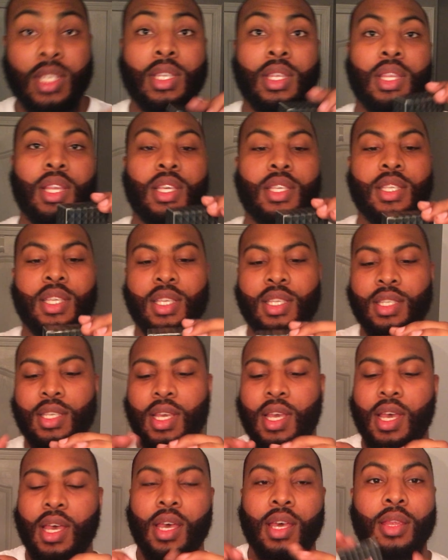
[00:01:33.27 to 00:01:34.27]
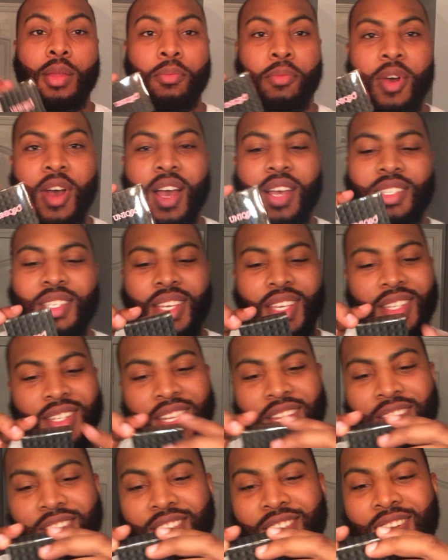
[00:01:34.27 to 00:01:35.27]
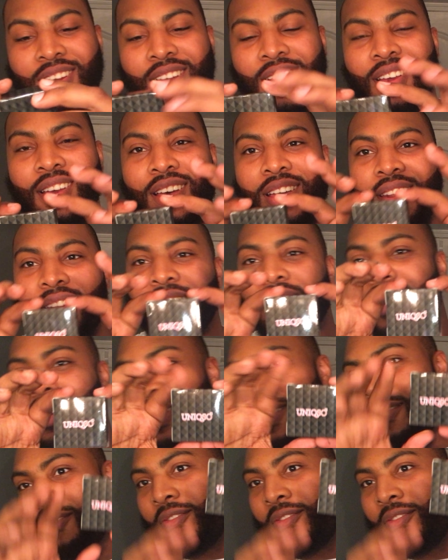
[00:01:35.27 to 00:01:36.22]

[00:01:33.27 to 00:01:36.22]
This is the box that contains the Rinnegan.